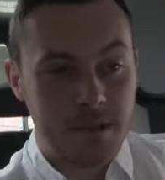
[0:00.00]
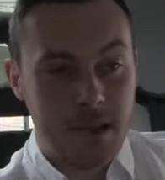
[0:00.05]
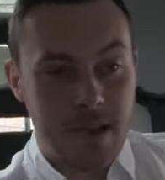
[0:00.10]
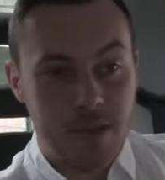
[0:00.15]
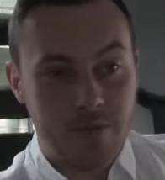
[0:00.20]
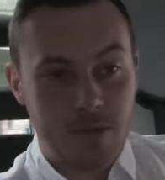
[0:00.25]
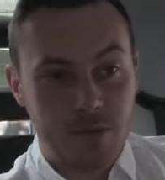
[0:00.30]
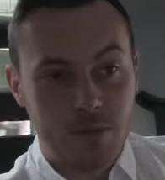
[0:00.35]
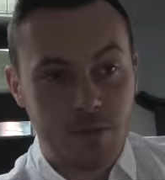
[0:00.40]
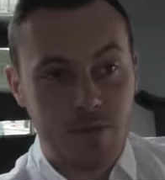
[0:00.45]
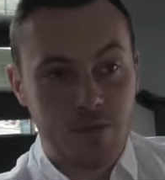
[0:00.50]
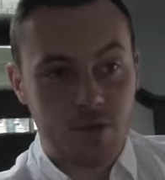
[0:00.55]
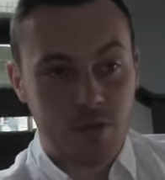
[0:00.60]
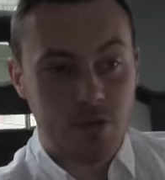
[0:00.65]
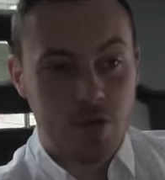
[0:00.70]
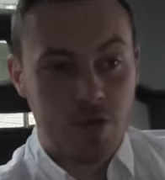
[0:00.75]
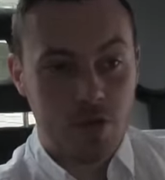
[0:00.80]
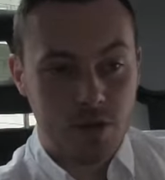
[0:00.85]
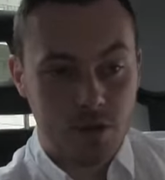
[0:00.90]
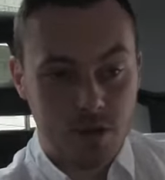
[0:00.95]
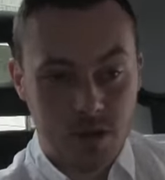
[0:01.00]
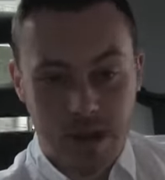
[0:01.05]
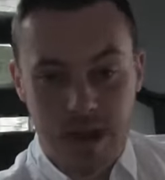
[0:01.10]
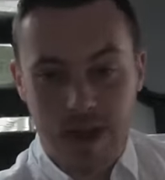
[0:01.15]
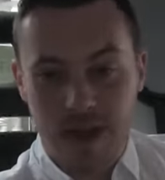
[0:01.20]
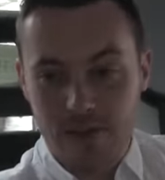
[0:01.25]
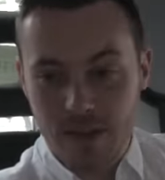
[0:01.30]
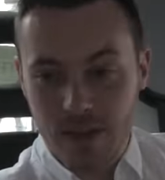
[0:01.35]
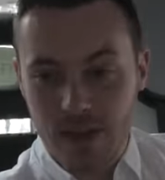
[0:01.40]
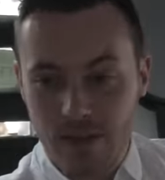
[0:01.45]
Everything was recorded
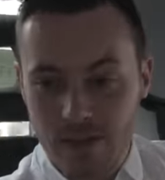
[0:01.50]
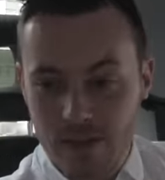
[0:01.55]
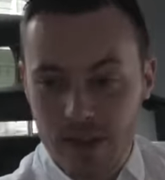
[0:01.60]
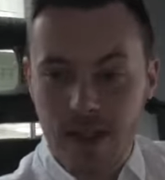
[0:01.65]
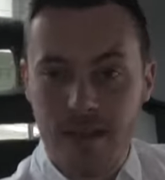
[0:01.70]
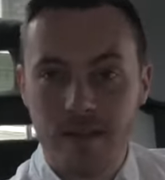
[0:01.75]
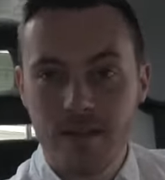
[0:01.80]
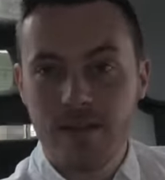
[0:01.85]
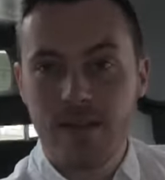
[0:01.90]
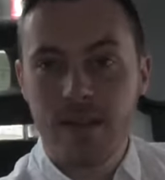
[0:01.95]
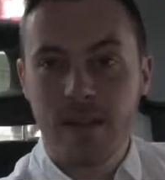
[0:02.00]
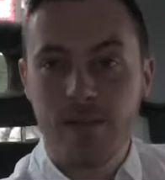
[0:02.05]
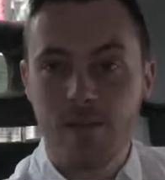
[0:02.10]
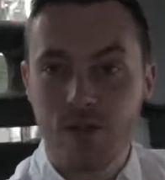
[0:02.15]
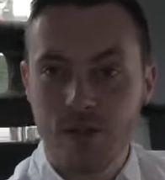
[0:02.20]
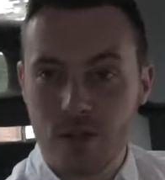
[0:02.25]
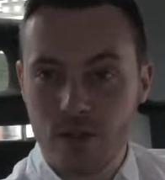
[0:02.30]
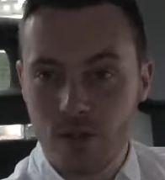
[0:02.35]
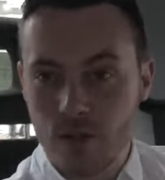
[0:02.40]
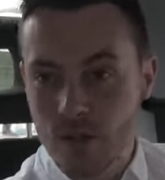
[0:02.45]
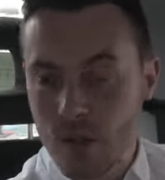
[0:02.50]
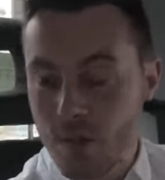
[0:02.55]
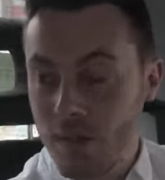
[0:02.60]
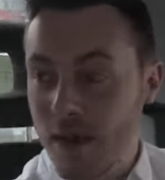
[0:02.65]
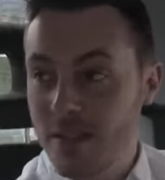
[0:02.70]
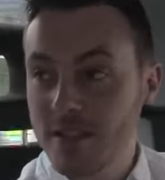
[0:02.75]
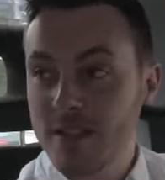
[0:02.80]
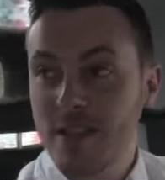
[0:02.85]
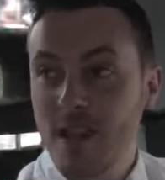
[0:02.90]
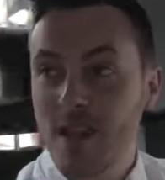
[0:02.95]
live there and then, and we took the
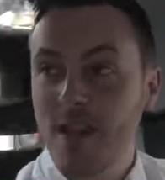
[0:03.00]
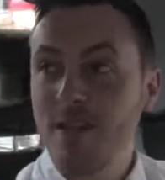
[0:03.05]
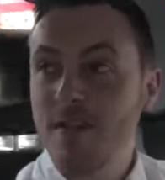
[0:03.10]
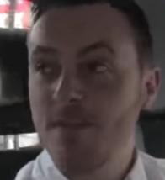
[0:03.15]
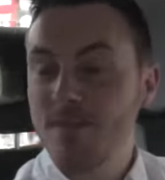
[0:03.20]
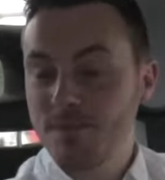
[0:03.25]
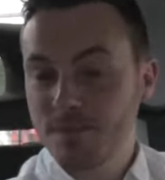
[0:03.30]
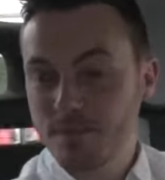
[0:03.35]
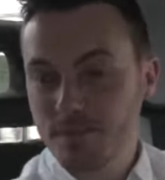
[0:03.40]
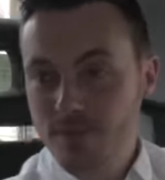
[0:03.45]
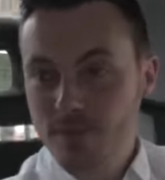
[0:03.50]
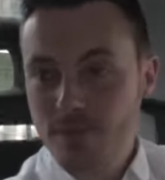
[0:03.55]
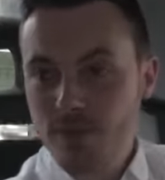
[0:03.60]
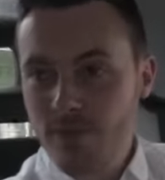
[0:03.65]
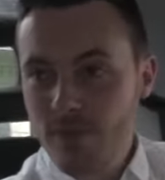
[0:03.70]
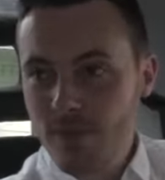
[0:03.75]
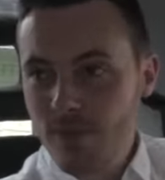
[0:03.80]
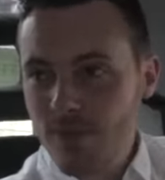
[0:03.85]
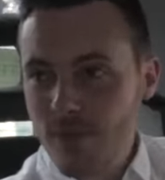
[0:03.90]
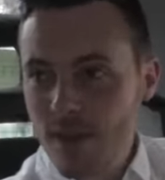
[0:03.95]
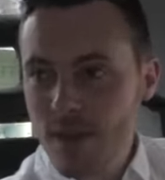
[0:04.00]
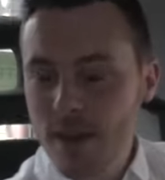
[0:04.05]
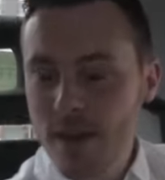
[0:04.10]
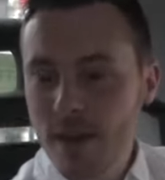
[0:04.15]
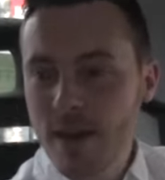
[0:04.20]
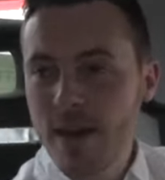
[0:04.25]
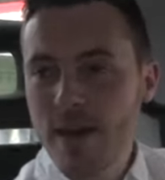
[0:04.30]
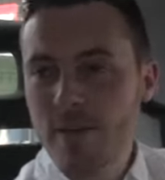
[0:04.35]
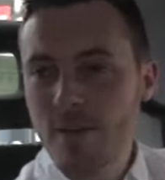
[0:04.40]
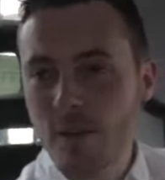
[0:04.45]
best take.
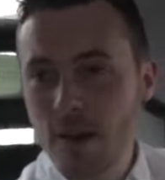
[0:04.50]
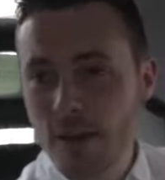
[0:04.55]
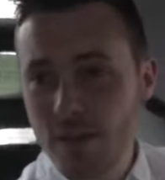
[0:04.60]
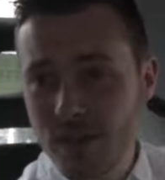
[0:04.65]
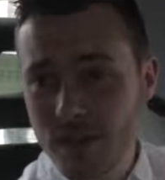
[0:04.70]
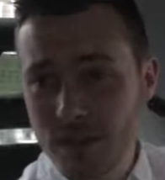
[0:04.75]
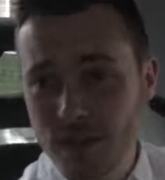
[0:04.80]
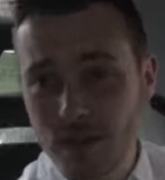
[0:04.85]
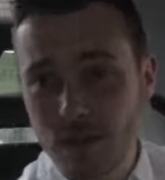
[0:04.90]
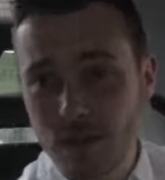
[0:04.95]
Whereas,